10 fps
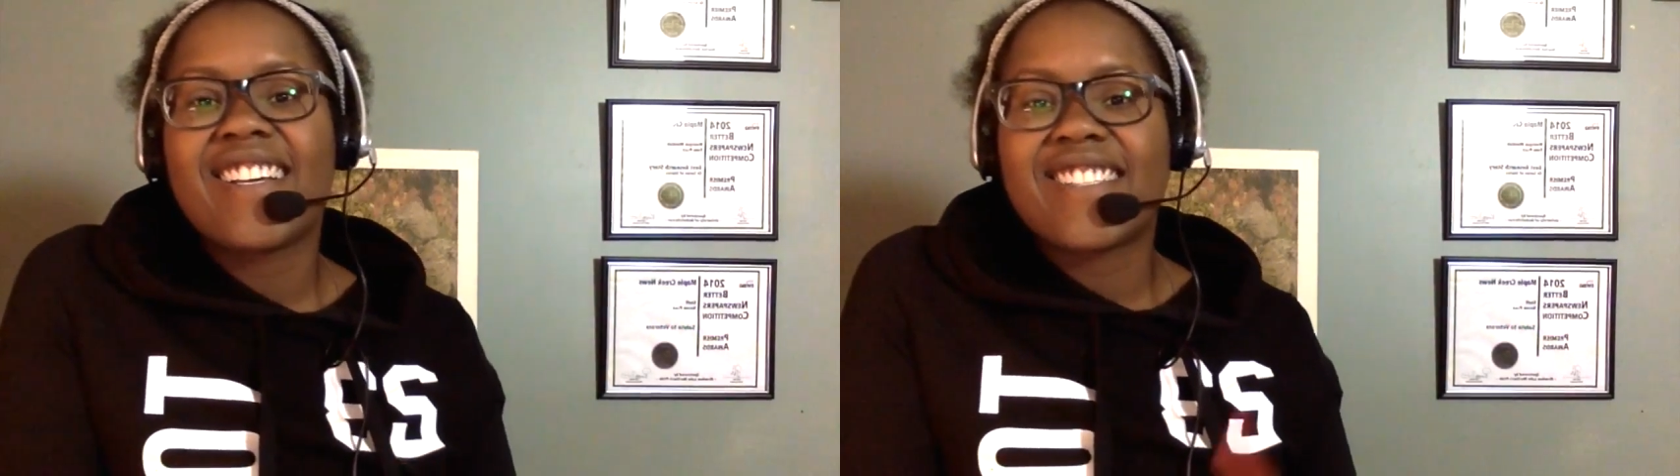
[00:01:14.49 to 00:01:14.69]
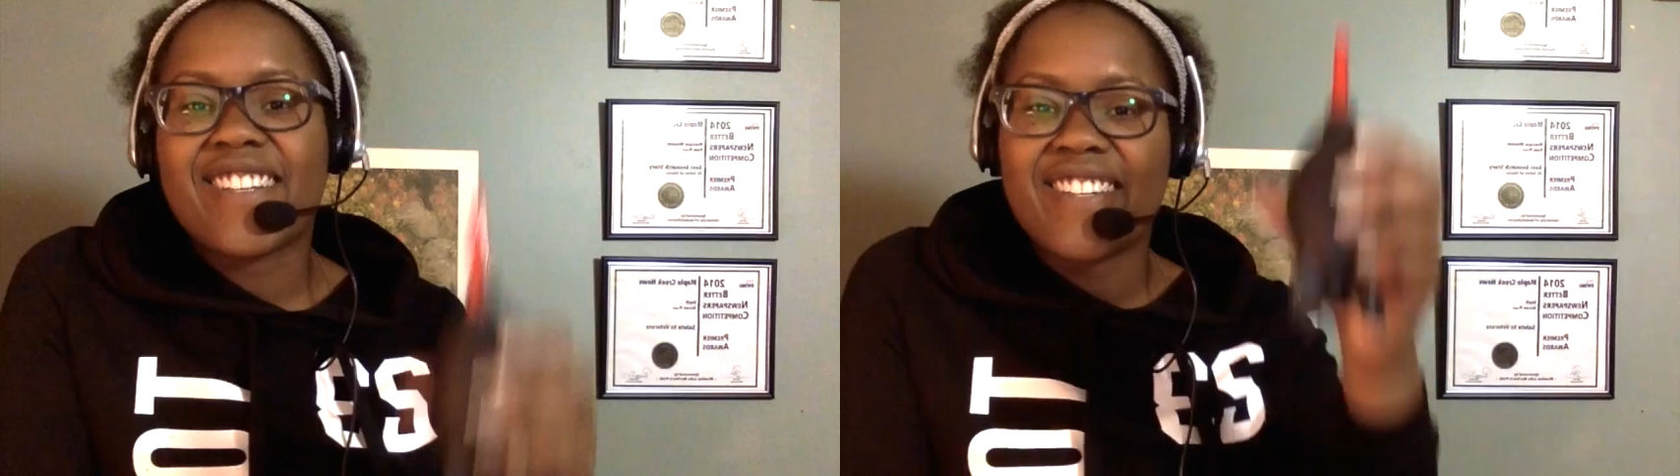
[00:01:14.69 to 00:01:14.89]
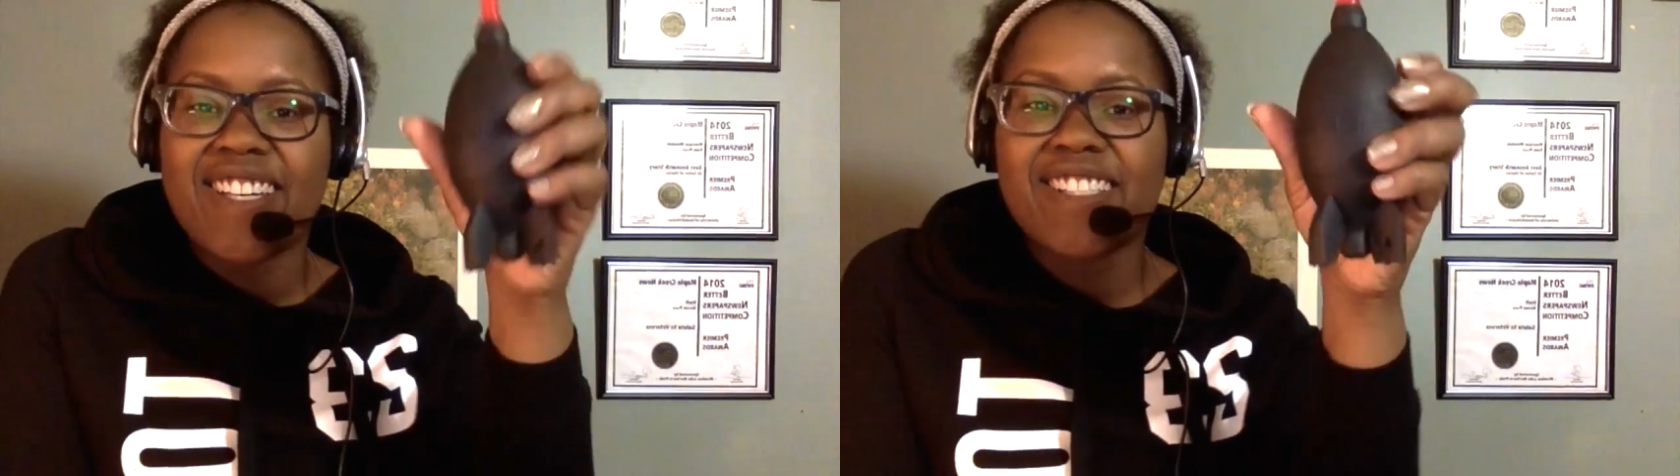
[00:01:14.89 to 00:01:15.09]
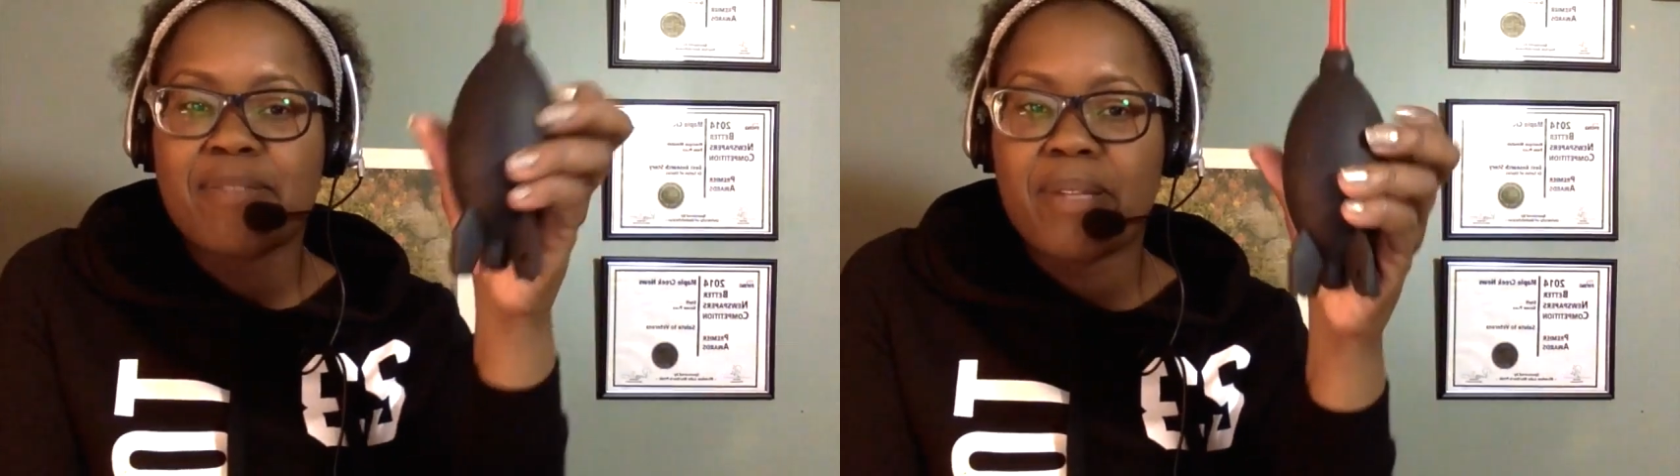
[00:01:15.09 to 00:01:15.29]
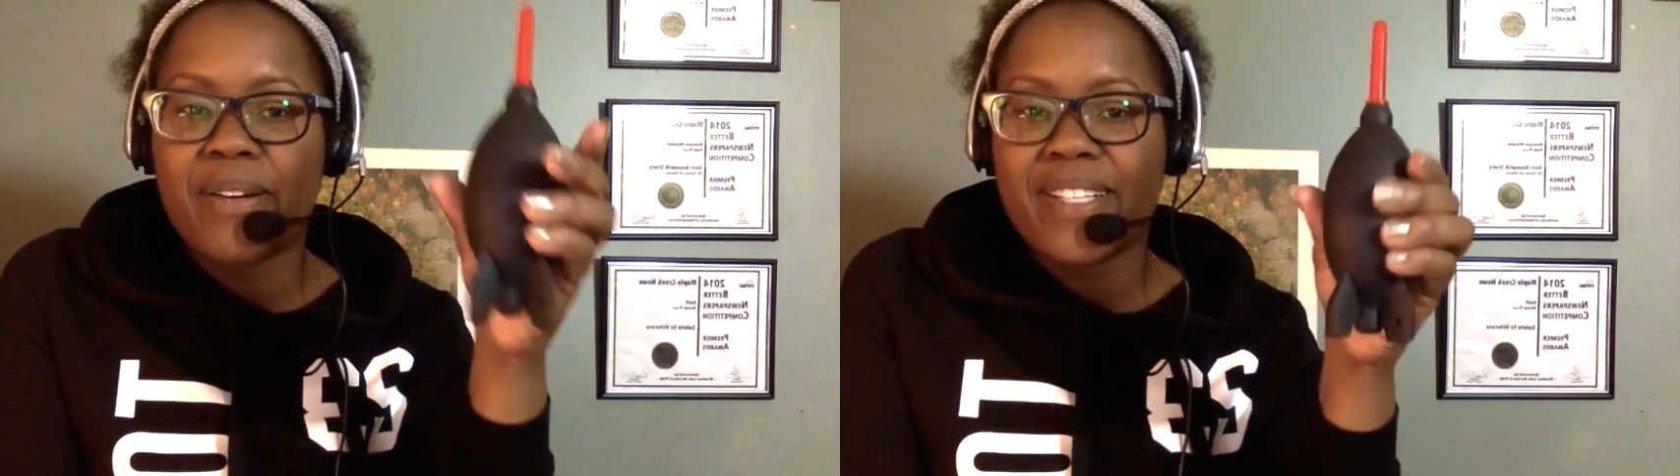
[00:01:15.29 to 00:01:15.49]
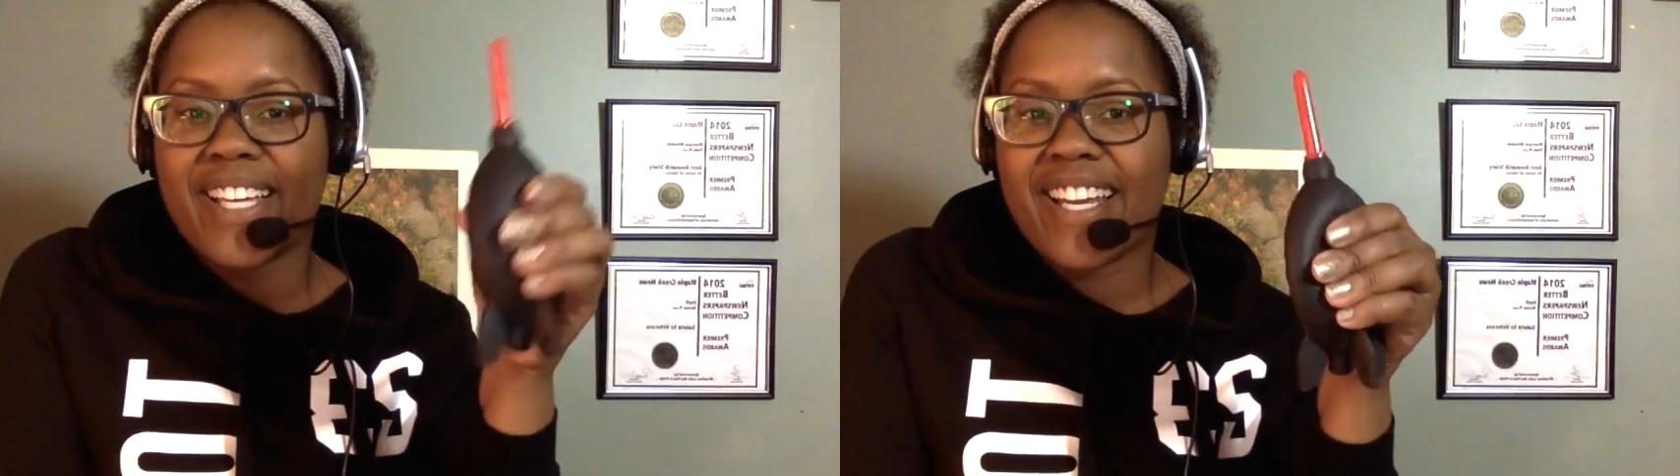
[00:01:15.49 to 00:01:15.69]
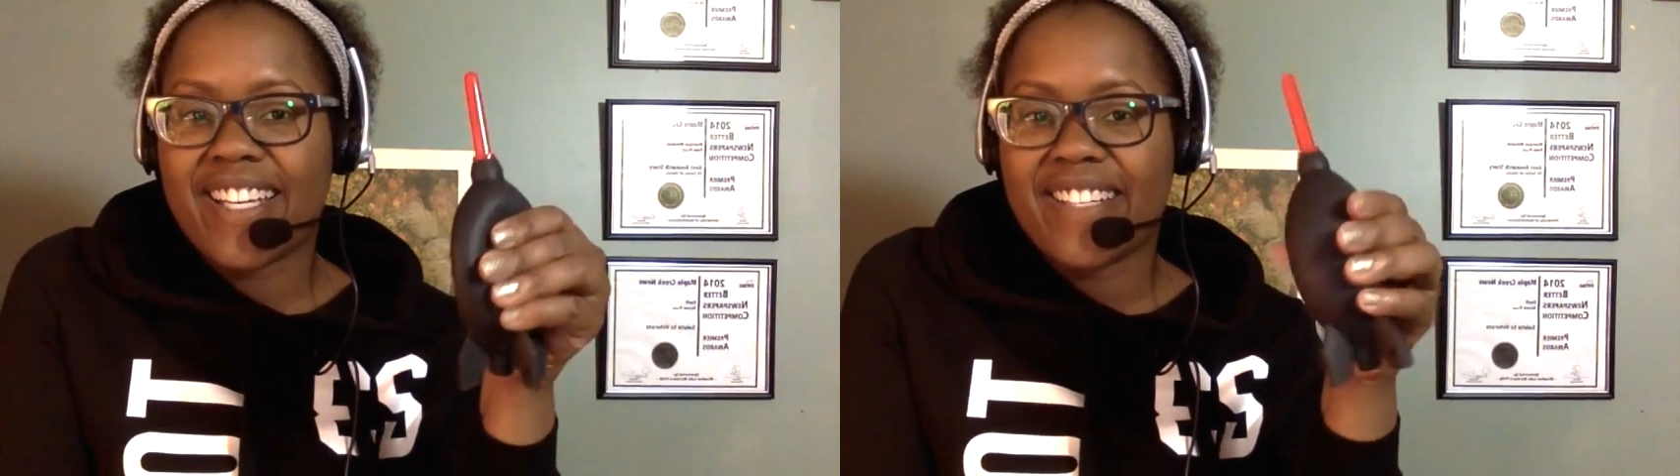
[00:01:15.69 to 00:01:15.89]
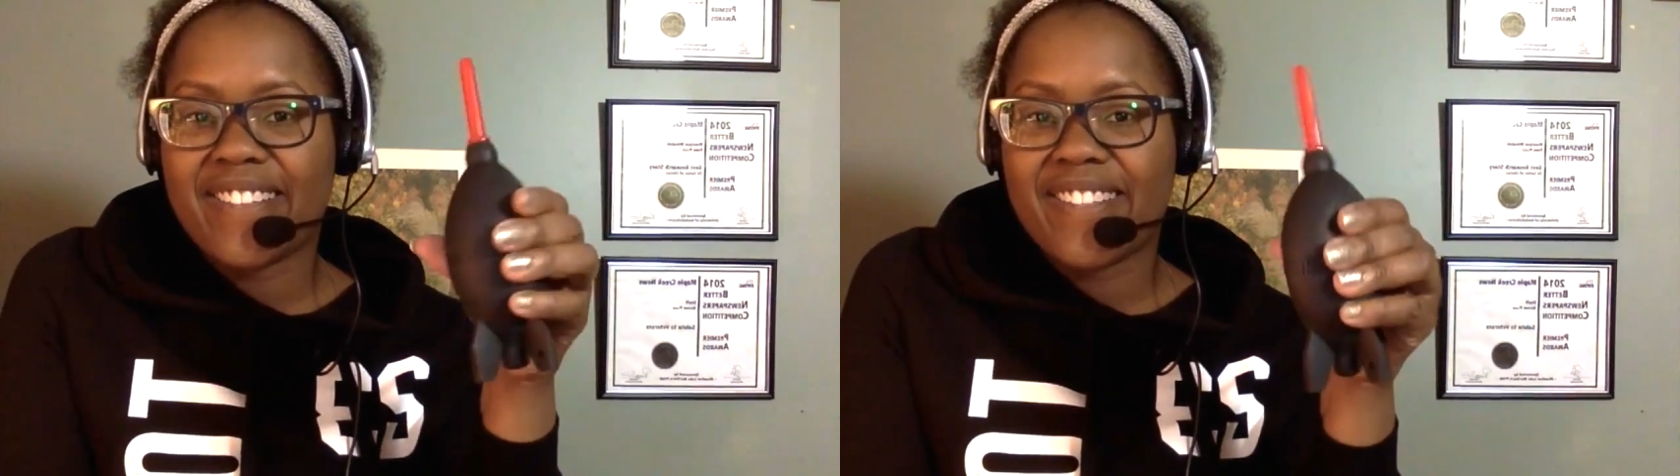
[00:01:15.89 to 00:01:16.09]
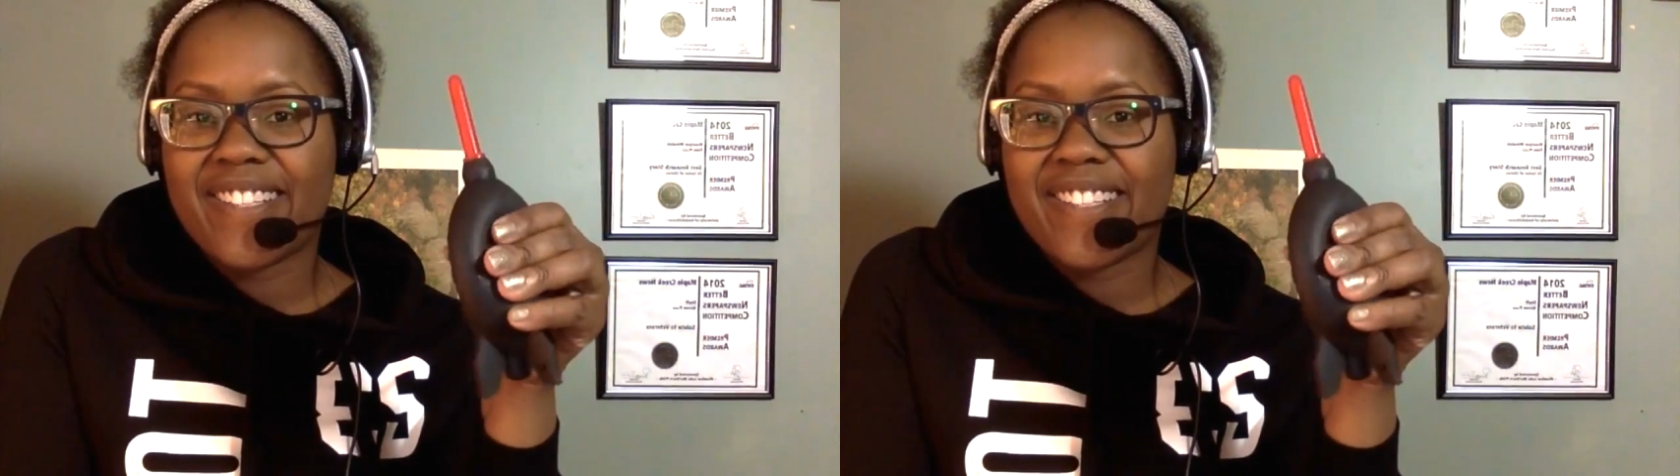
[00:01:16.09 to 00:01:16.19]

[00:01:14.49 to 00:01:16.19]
So here's the blower that I use.